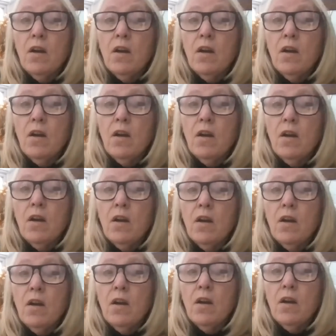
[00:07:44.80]
not
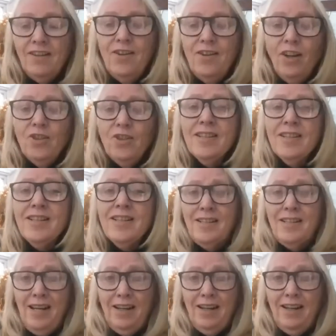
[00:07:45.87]
just sitting
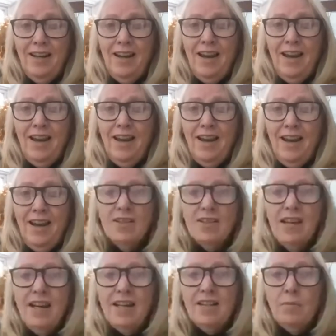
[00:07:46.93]
and just saying
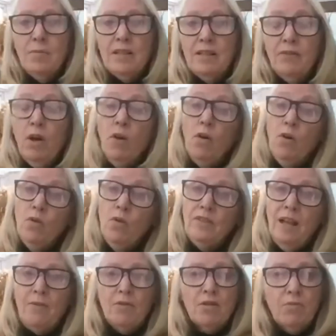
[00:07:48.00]
to myself, oh, that
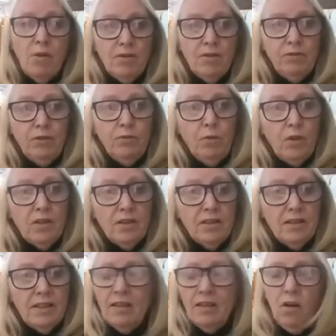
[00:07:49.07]
was wonderful what it
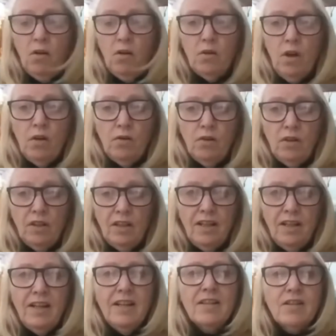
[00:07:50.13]
did. Oh no,
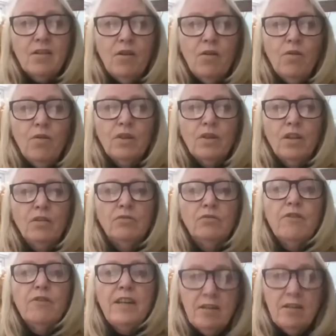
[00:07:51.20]
it's called
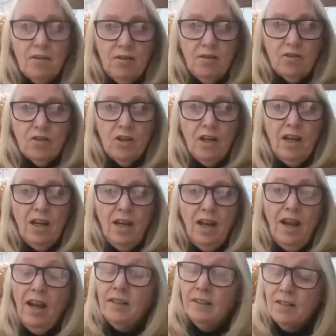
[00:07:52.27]
research.
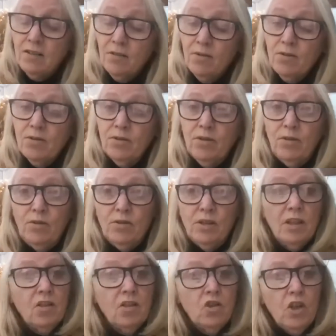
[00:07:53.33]
And it's also called
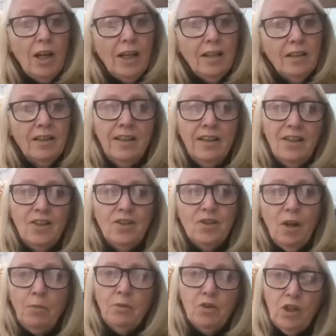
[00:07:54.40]
check,
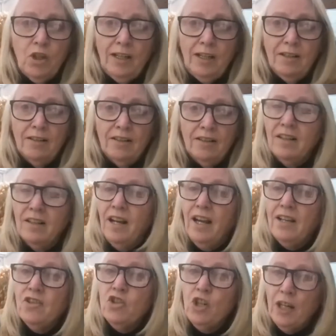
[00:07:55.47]
double check,
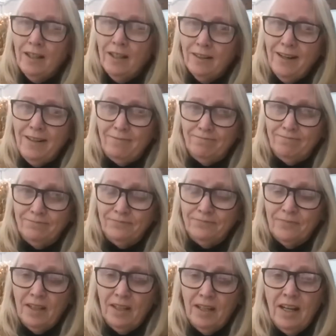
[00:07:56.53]
and check again.
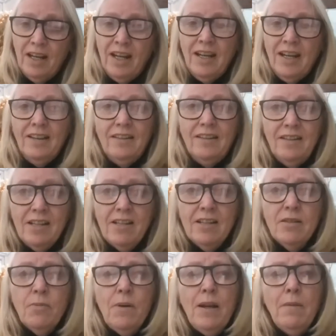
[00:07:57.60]
This
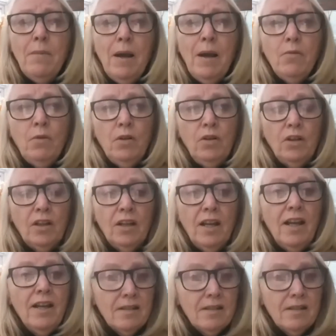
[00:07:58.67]
is where my work has